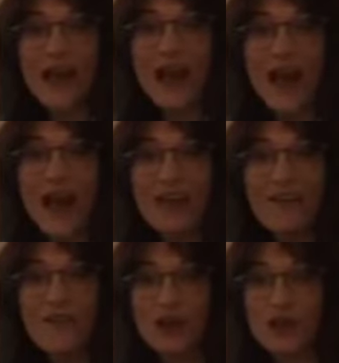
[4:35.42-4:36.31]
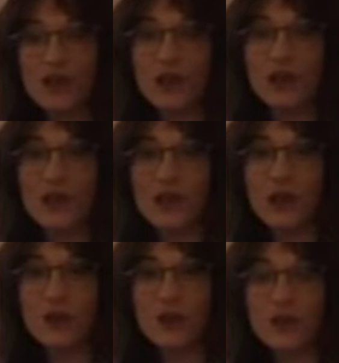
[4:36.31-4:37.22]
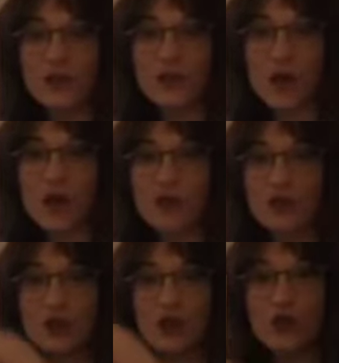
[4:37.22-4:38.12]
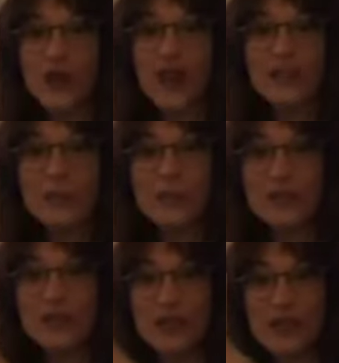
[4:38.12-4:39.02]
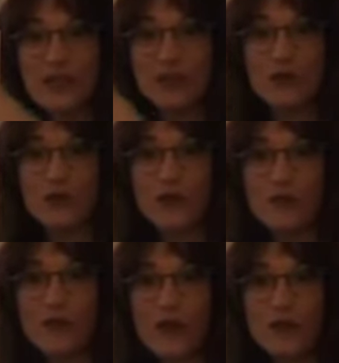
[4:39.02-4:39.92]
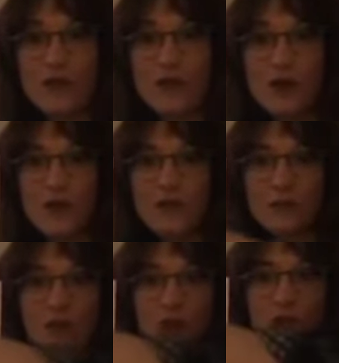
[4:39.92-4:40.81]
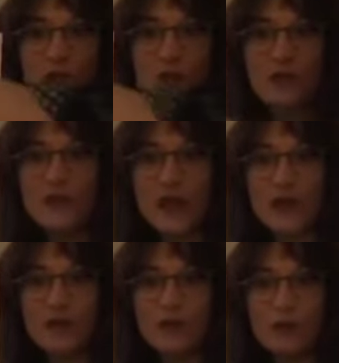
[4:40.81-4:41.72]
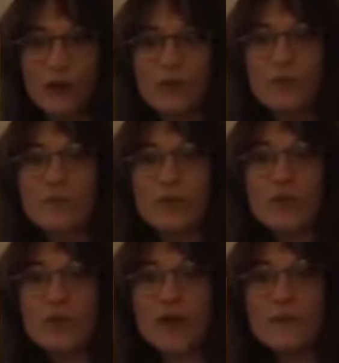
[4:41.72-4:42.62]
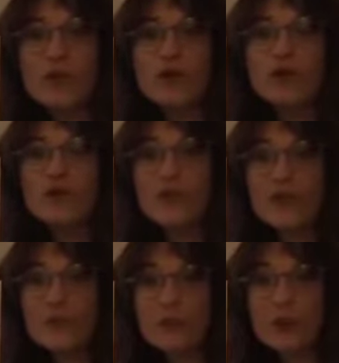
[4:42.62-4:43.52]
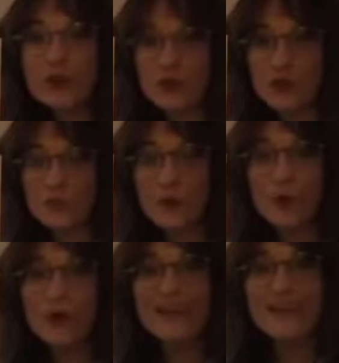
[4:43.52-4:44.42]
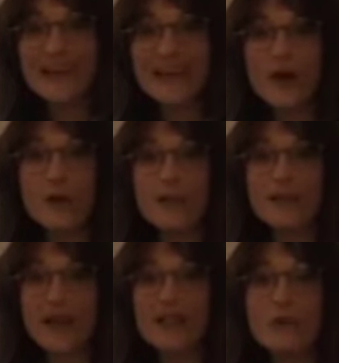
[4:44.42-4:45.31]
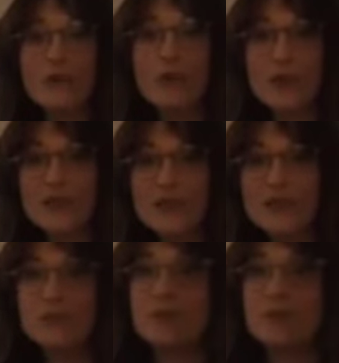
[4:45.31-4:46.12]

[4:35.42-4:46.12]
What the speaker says: and vertically across the tartan. So you end up with this crisscross effect. On this one here you've got a diagonal one. Okay, the first thing we're going to do is we are going to design our set, and we want it to be